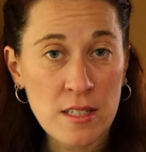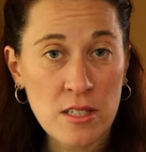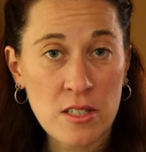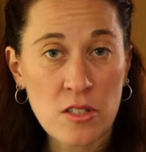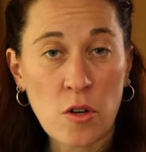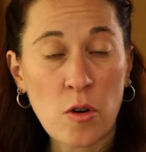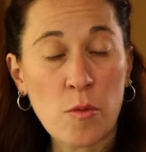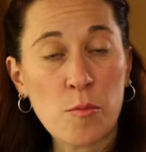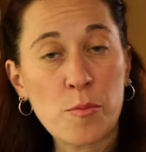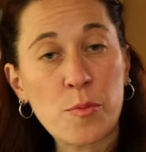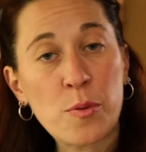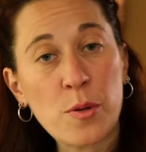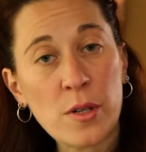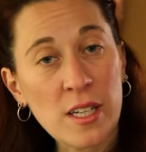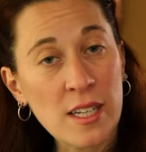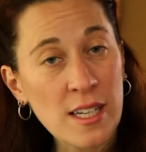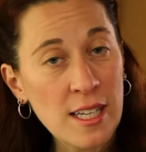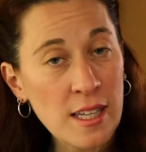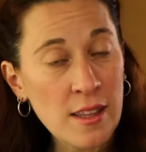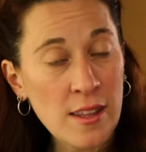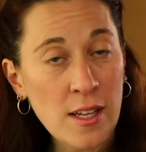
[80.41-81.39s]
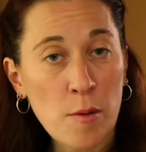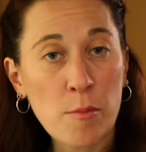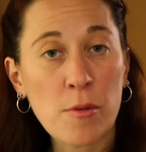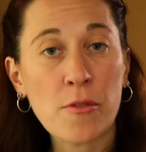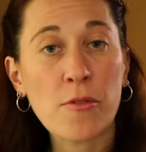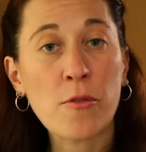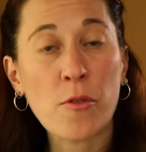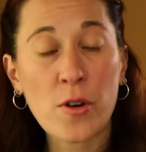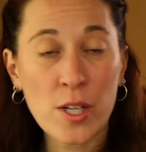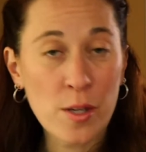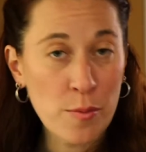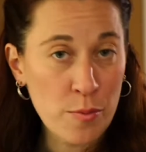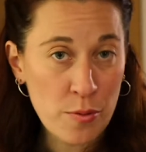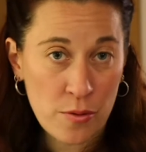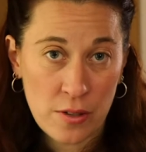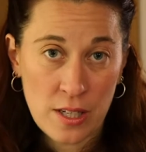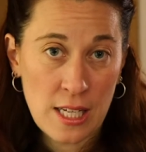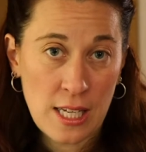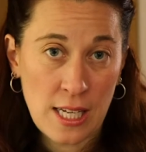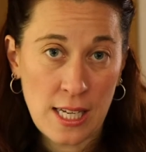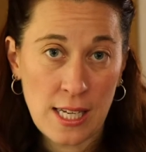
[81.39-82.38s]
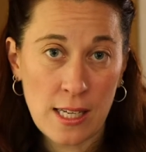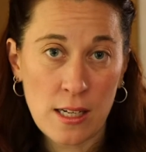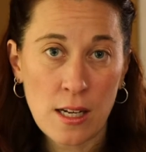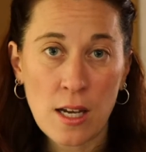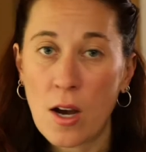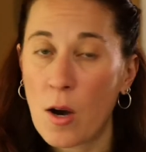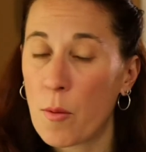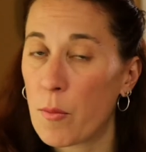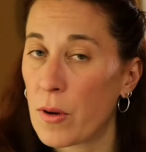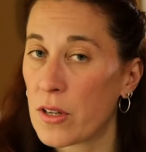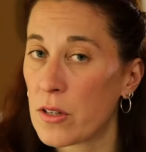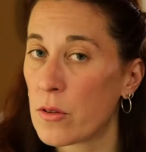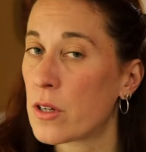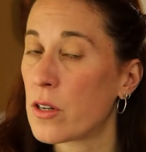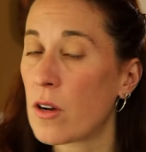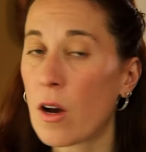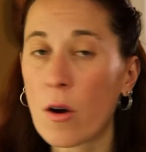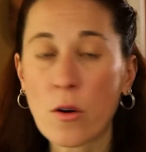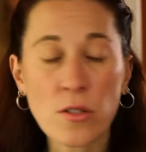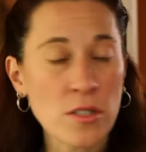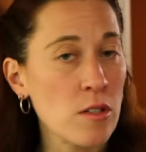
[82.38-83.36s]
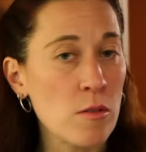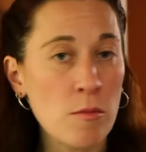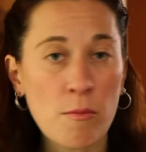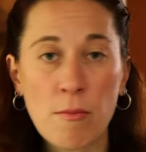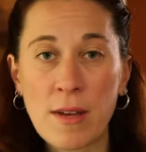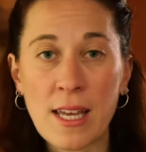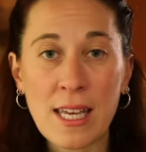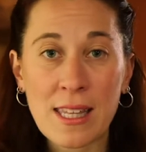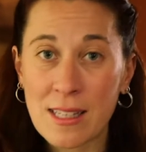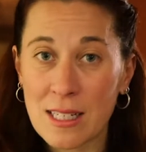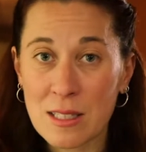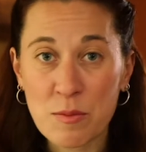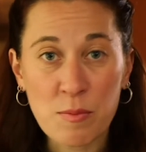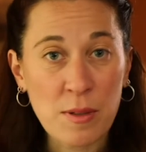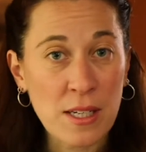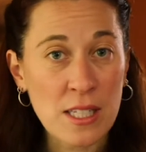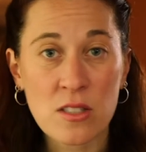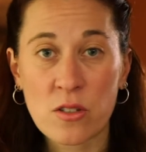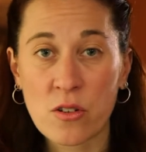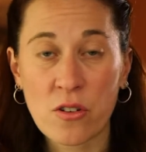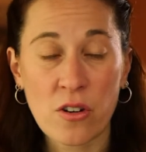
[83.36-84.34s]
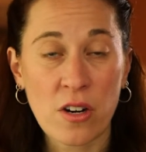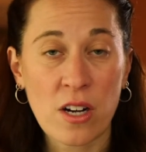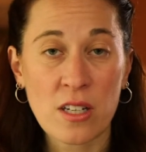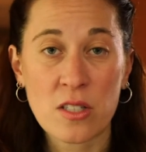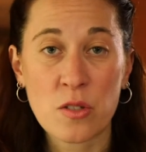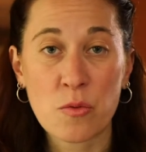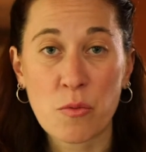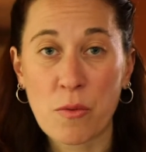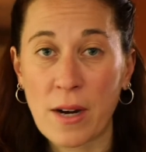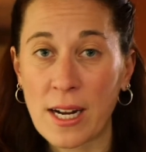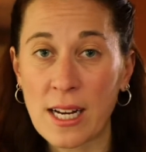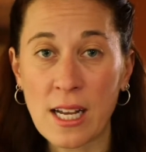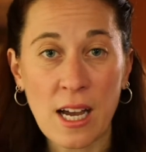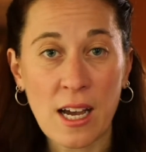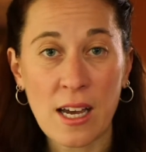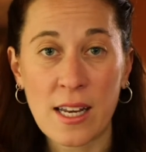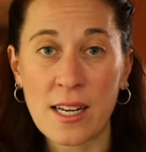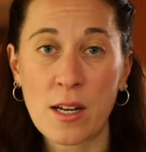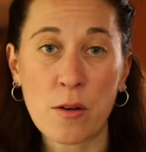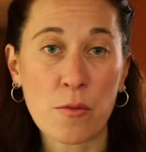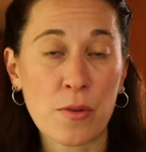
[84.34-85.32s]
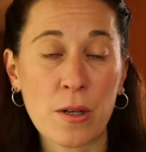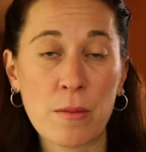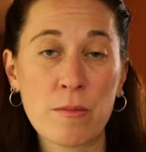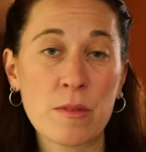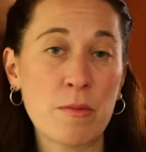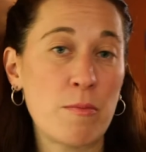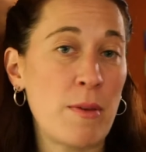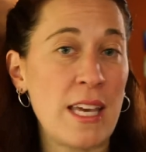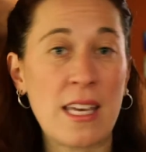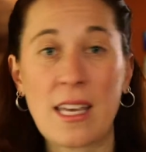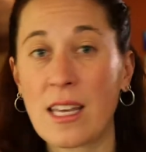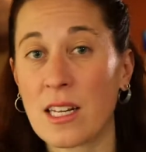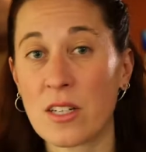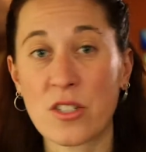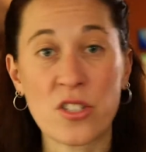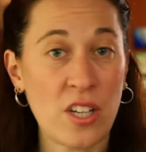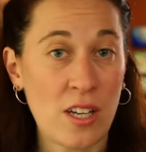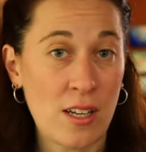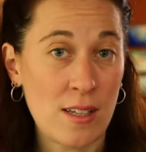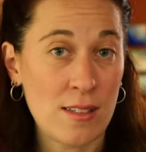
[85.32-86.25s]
stone, put it in there before you preheat, but you can also make these pizza crusts right on a rimmed baking sheet.